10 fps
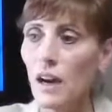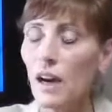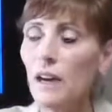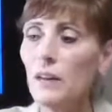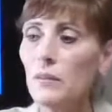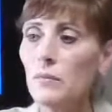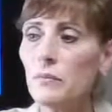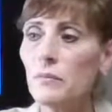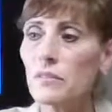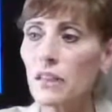
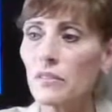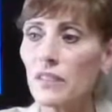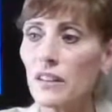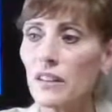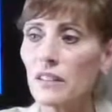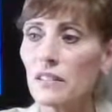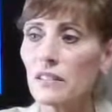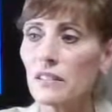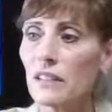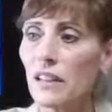um, self-care,
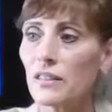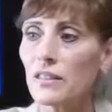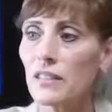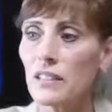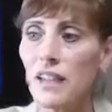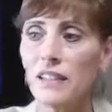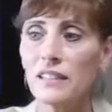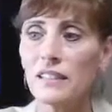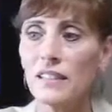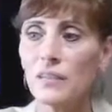doctors and
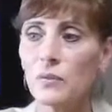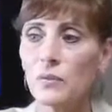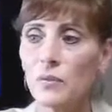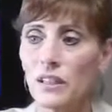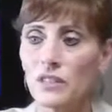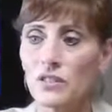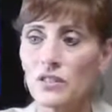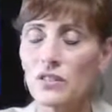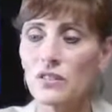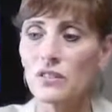allied health
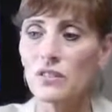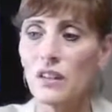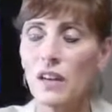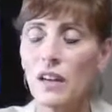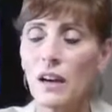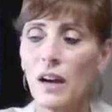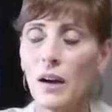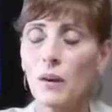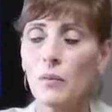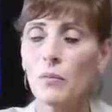practitioners.
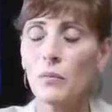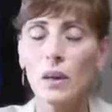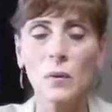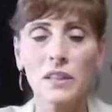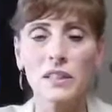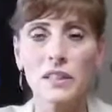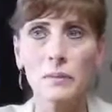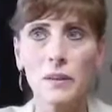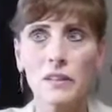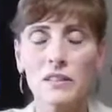Um, what I wanted to say
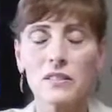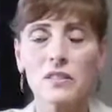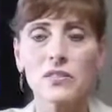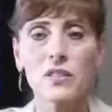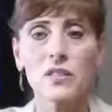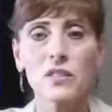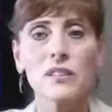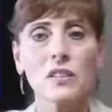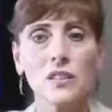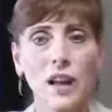about this is there
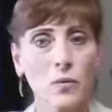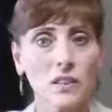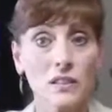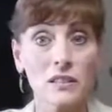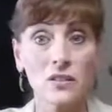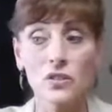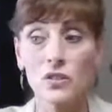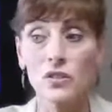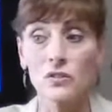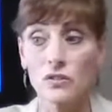is a lot we can teach you
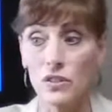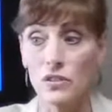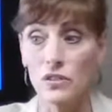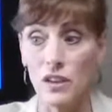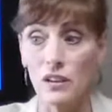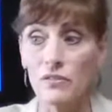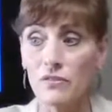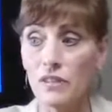to do for yourself.